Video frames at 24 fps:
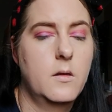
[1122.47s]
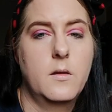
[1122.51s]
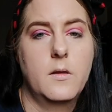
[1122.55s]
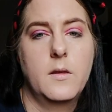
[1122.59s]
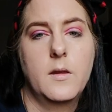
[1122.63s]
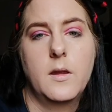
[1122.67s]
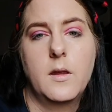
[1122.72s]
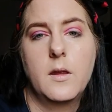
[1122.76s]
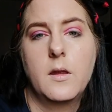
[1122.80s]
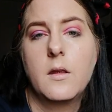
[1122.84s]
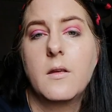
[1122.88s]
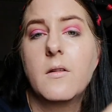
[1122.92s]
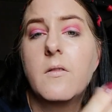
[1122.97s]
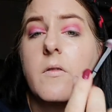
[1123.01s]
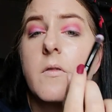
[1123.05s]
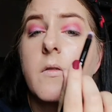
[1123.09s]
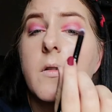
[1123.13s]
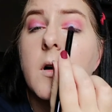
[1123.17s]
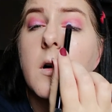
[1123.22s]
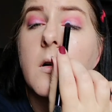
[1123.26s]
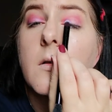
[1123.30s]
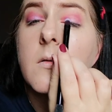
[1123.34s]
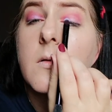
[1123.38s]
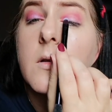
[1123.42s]
the
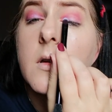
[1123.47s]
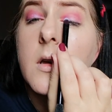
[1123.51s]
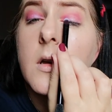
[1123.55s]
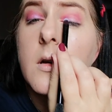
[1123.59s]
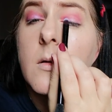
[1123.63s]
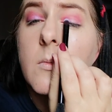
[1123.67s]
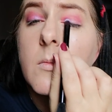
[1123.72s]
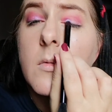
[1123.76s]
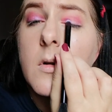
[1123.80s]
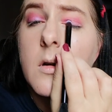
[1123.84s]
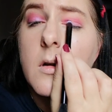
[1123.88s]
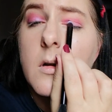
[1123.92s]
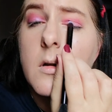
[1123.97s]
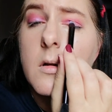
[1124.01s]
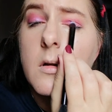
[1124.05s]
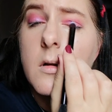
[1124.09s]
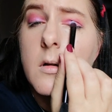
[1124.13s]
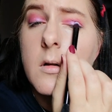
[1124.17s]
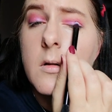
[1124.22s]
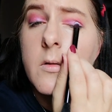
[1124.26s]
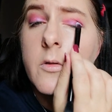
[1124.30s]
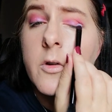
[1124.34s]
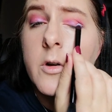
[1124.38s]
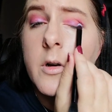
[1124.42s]
phone camera.
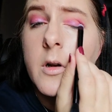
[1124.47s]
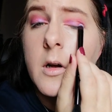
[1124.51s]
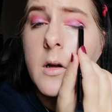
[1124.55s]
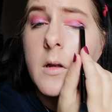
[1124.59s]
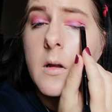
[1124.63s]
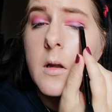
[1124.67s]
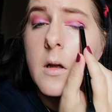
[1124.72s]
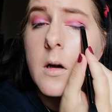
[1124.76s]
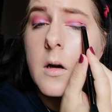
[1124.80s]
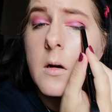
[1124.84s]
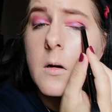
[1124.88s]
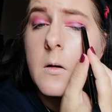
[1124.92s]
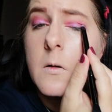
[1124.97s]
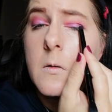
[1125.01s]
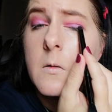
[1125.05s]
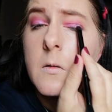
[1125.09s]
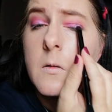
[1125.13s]
I'll try though.